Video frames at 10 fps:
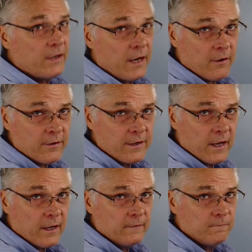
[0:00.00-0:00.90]
area.
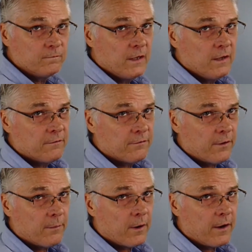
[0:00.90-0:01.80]
From
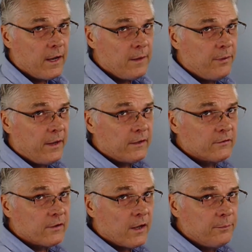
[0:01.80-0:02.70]
our
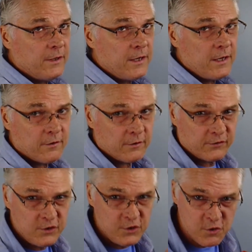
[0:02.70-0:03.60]
apex up to here, it's
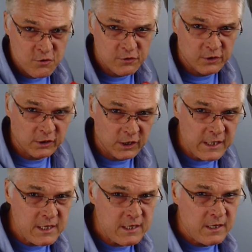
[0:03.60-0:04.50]

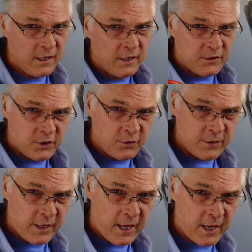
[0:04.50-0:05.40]
usually
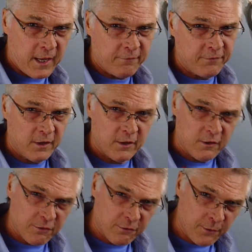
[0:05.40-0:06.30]
2.5,
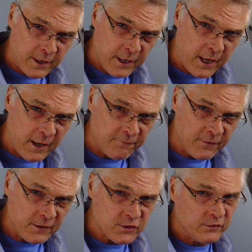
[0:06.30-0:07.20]
3.5
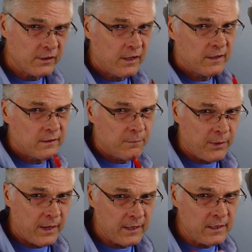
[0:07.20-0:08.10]
inches,
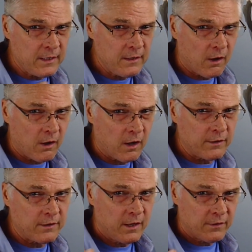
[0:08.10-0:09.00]
depending
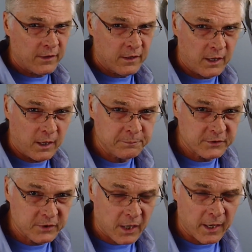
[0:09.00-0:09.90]
on the cup
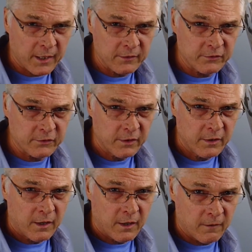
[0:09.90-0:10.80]
size
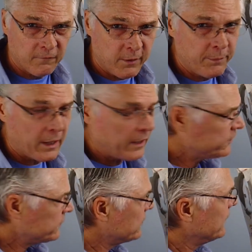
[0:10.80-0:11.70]
of the bust.